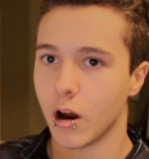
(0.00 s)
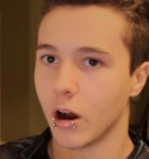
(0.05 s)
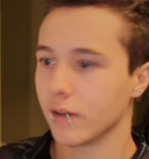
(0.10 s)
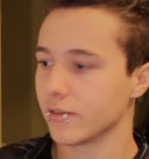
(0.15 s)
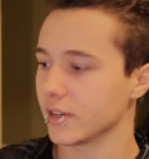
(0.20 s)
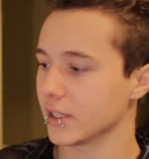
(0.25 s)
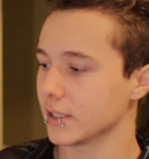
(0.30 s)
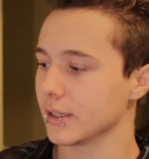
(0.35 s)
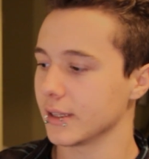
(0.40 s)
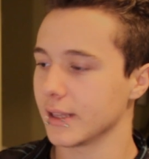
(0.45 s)

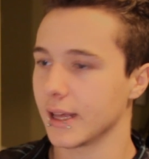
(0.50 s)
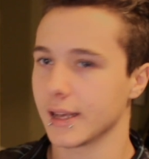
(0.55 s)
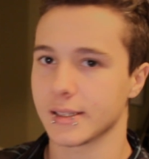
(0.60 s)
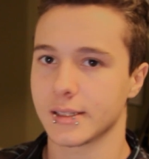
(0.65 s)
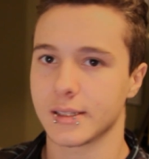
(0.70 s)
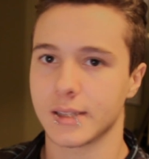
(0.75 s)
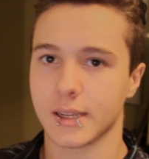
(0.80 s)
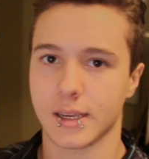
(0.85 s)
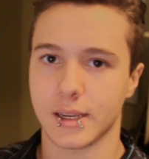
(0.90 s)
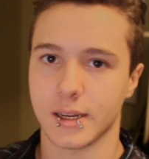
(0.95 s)
obviously that
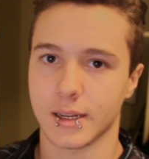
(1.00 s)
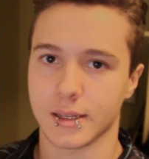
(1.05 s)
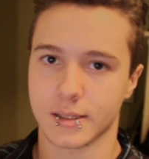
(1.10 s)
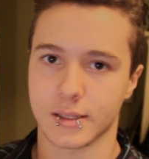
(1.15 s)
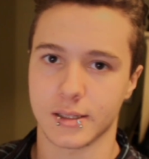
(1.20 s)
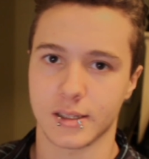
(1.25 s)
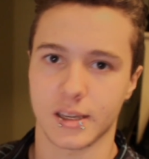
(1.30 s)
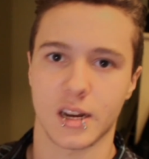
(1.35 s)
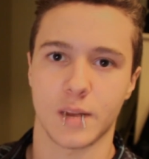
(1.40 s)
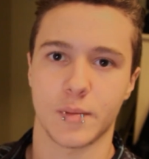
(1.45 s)
stickiness
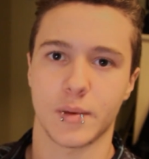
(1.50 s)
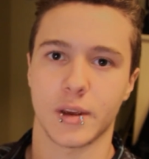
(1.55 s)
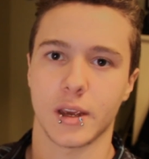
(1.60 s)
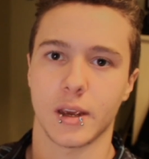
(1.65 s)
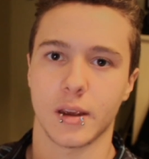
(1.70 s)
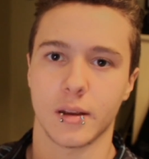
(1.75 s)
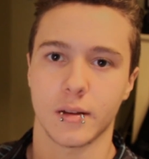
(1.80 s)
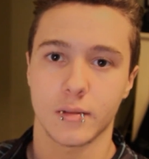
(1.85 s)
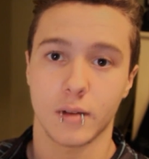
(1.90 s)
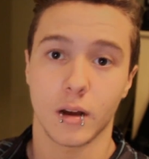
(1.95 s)
is going to
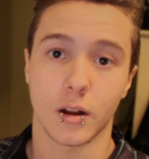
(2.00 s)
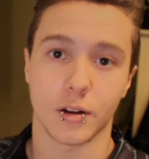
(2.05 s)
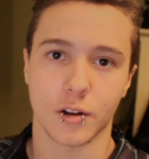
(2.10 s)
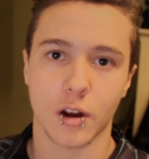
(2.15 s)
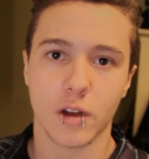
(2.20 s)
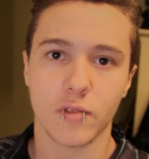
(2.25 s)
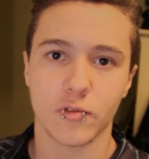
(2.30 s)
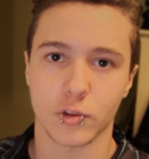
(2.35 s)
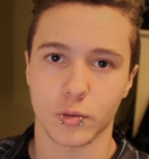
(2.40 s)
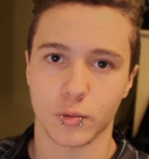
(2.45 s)
be
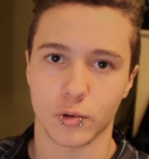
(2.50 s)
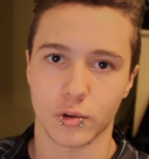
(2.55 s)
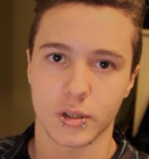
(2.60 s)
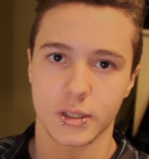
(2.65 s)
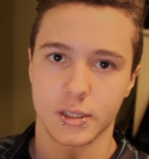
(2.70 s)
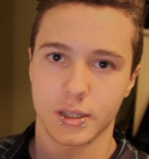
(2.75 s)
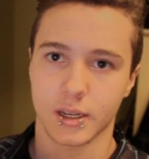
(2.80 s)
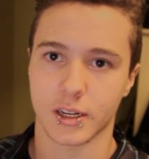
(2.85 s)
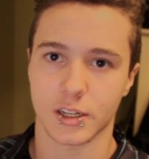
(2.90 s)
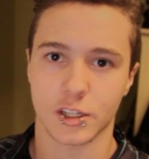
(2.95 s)
uncomfortable.
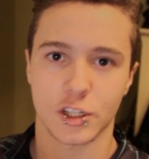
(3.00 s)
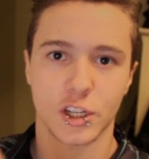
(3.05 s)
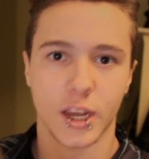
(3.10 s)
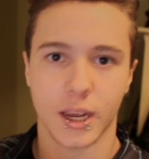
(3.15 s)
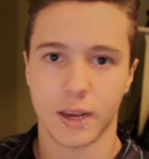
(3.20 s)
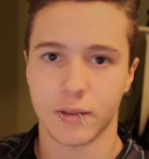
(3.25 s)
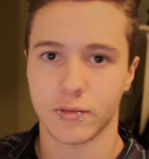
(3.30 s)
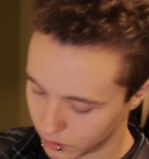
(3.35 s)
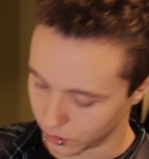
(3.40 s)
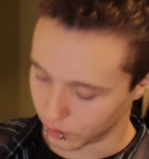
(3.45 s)
It's going to
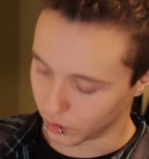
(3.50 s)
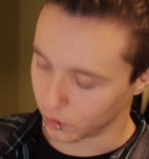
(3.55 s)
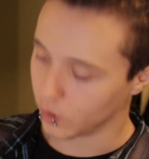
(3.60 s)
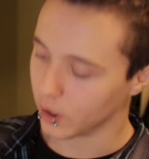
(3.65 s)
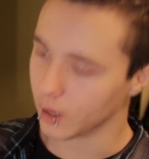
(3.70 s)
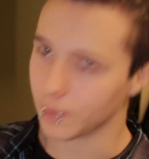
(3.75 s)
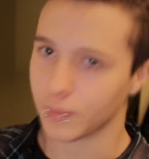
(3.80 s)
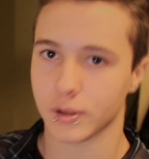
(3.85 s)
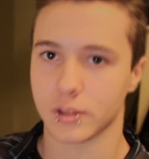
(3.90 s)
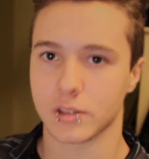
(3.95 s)
chafe, so you'll
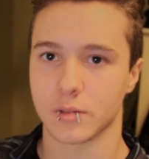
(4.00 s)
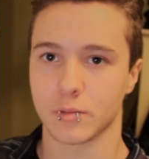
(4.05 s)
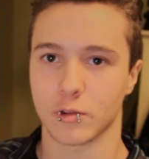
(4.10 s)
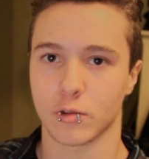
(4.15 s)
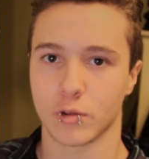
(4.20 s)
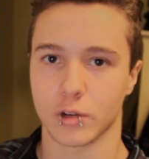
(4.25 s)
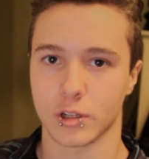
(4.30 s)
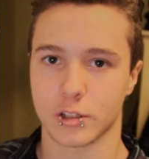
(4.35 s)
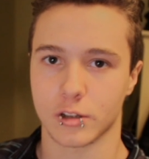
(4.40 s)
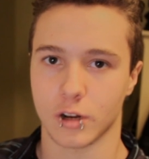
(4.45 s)
want to put some
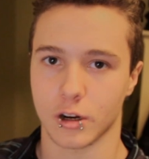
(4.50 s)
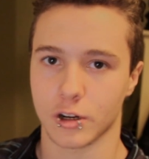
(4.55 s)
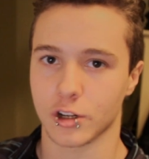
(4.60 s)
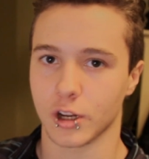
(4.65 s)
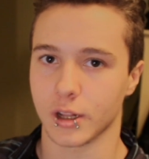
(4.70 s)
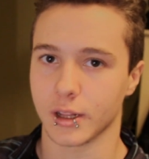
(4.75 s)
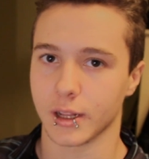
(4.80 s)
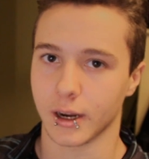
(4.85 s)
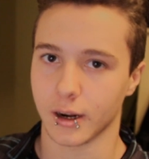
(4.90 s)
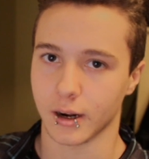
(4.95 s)
cornstarch
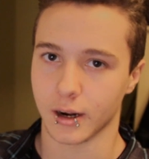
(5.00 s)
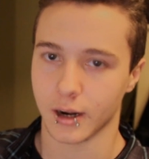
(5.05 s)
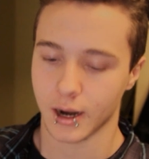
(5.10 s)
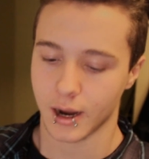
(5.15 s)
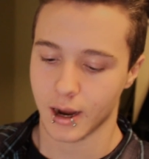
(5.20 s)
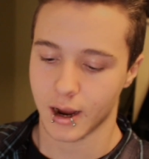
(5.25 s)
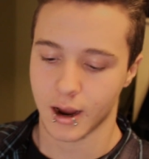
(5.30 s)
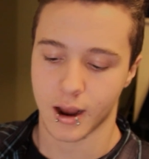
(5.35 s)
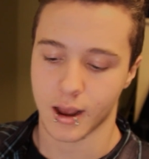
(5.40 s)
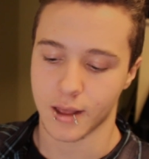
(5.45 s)
on there,
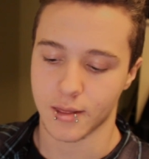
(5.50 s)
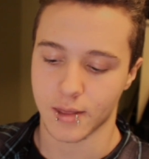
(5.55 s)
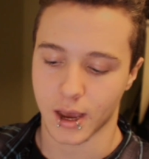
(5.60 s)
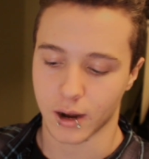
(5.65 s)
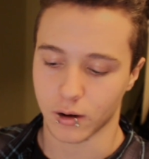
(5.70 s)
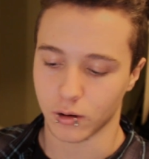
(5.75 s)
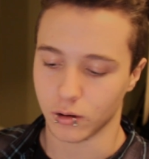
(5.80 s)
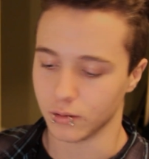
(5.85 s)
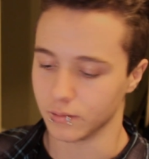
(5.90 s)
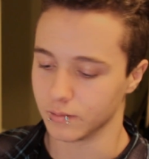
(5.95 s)
and
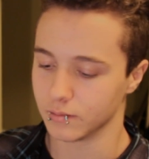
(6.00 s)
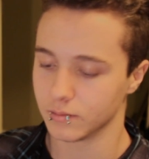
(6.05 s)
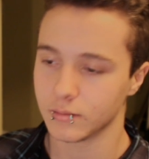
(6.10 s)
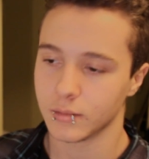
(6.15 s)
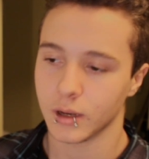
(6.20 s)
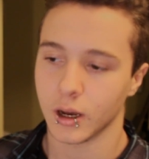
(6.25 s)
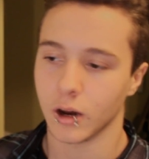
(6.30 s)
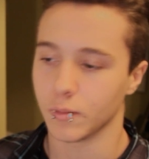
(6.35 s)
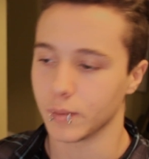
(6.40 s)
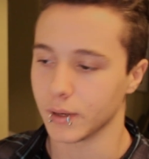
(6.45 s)
that'll
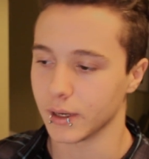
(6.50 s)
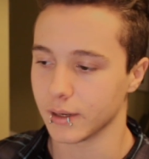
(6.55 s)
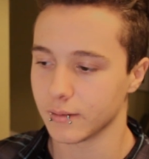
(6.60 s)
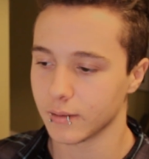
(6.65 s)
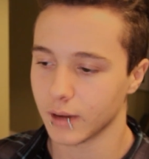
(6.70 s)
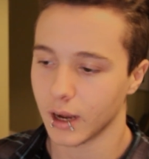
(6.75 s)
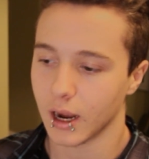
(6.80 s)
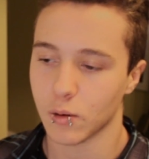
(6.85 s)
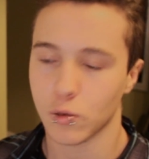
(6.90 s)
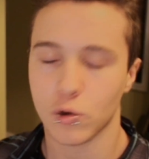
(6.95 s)
help it.
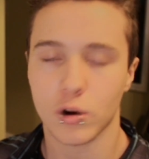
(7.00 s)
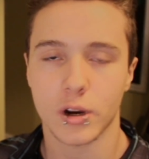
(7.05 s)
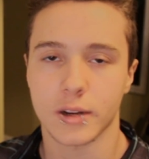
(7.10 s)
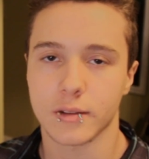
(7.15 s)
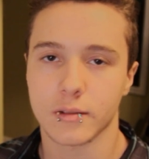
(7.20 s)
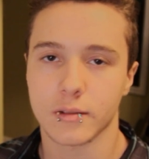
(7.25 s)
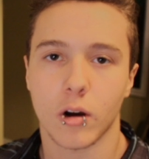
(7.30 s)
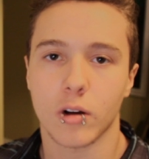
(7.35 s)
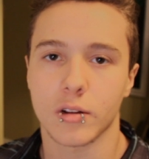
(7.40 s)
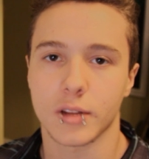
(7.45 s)
I wore
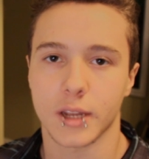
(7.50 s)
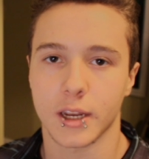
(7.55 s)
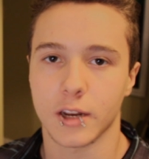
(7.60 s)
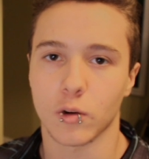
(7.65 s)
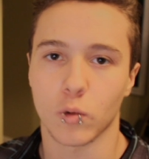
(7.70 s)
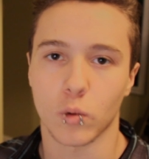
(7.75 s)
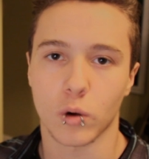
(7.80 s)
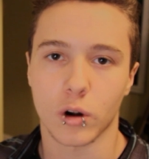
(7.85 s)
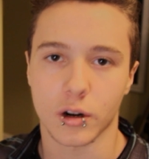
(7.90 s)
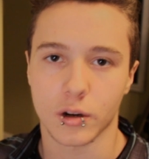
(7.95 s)
all day to
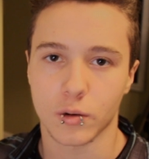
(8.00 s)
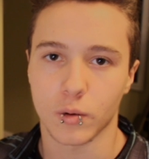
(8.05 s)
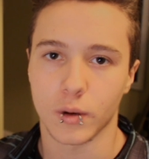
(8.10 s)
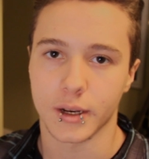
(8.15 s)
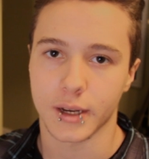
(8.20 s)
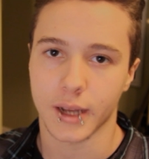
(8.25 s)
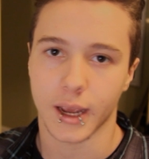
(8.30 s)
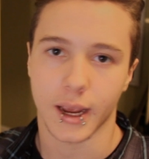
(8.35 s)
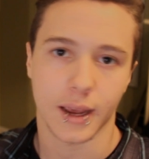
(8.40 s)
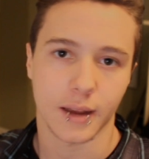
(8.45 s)
work
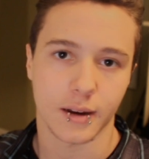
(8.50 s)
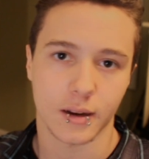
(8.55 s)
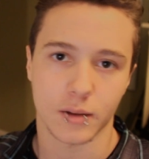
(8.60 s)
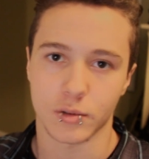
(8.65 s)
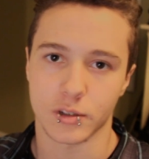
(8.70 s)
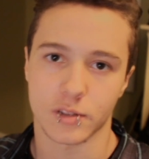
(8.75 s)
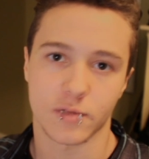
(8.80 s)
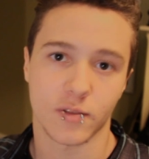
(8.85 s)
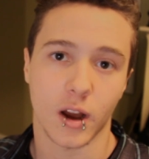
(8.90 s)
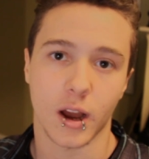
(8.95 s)
one day, and it
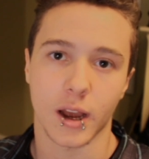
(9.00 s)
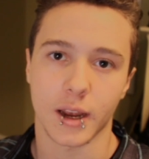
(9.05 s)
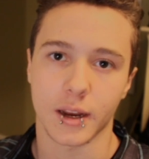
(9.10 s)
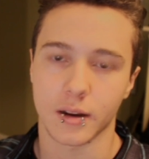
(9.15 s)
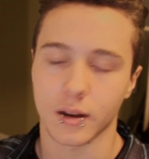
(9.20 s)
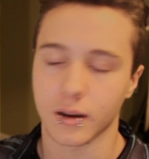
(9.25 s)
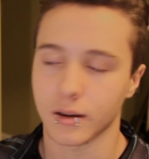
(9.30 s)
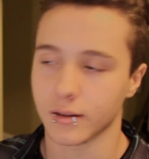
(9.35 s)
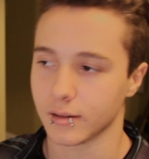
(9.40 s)
was fine.